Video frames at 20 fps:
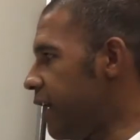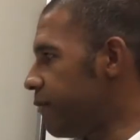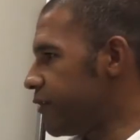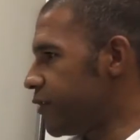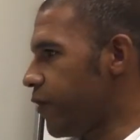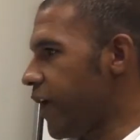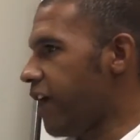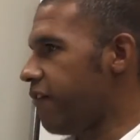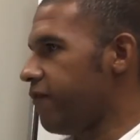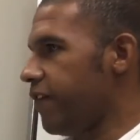
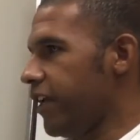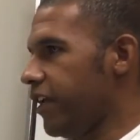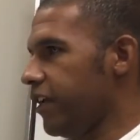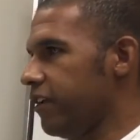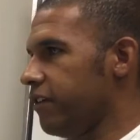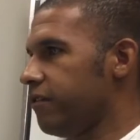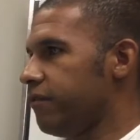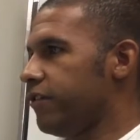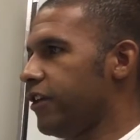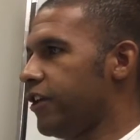So
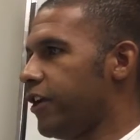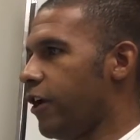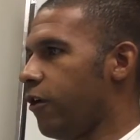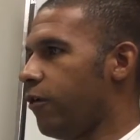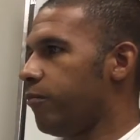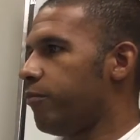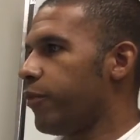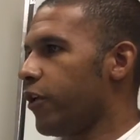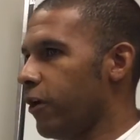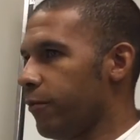having,
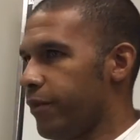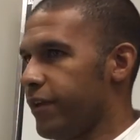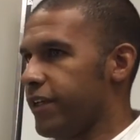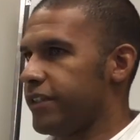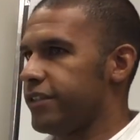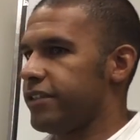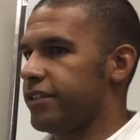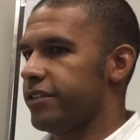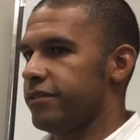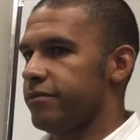
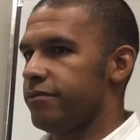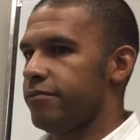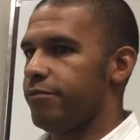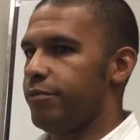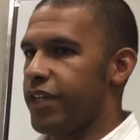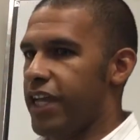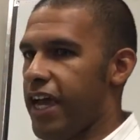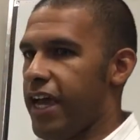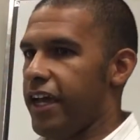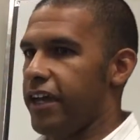purpose
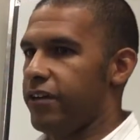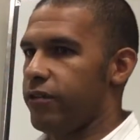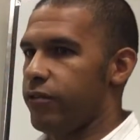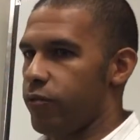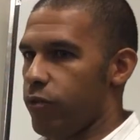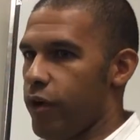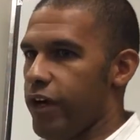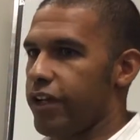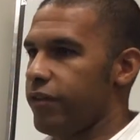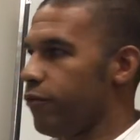behind
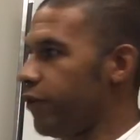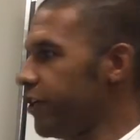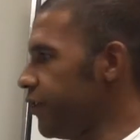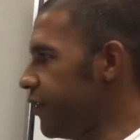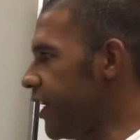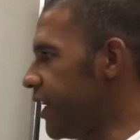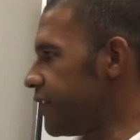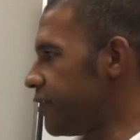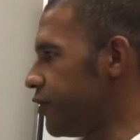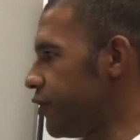what
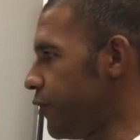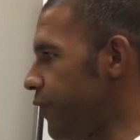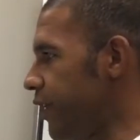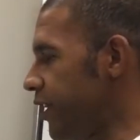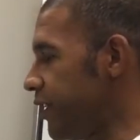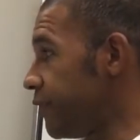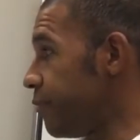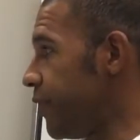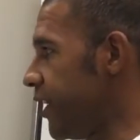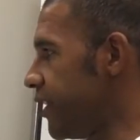you guys are doing
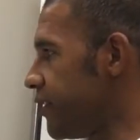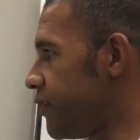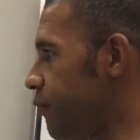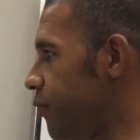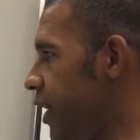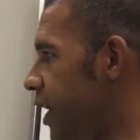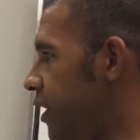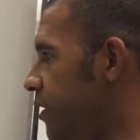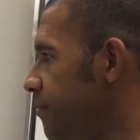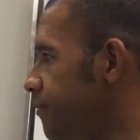is big as
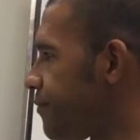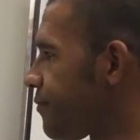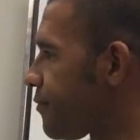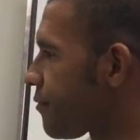well.